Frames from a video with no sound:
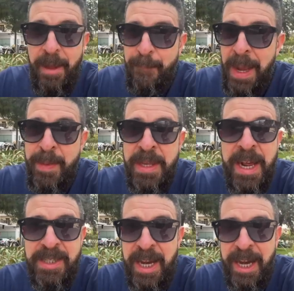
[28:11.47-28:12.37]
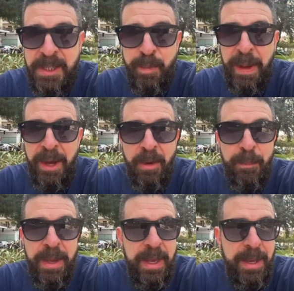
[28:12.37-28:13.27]
Maybe the next hotspot will
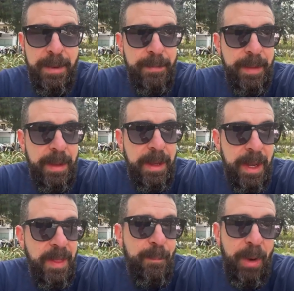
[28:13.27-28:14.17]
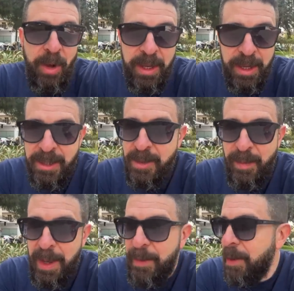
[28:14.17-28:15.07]
be in the Balkans.
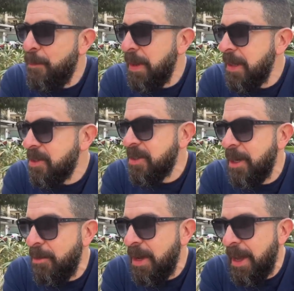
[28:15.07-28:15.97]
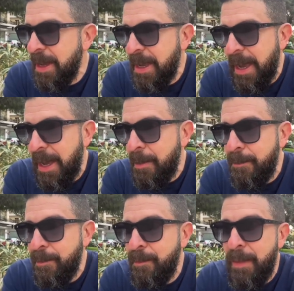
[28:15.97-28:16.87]
Maybe it'll be in Syria again.
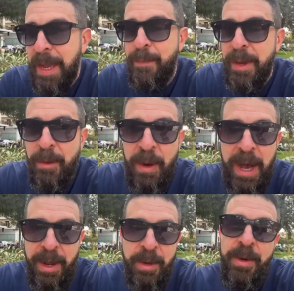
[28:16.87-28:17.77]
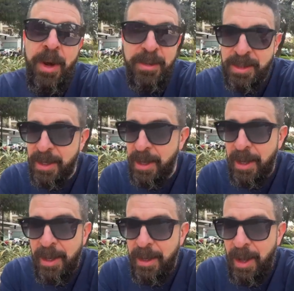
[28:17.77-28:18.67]
Maybe Iran, who knows?
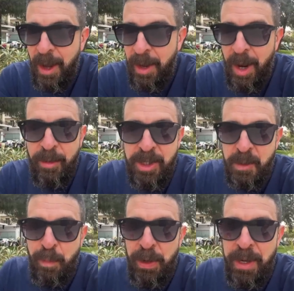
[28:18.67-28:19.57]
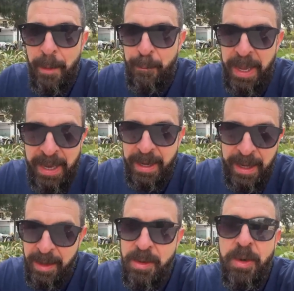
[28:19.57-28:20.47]
And are we just putting a pin
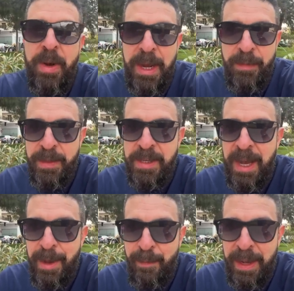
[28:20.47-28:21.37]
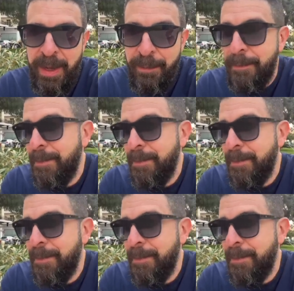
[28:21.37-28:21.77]
in Ukraine for the time being?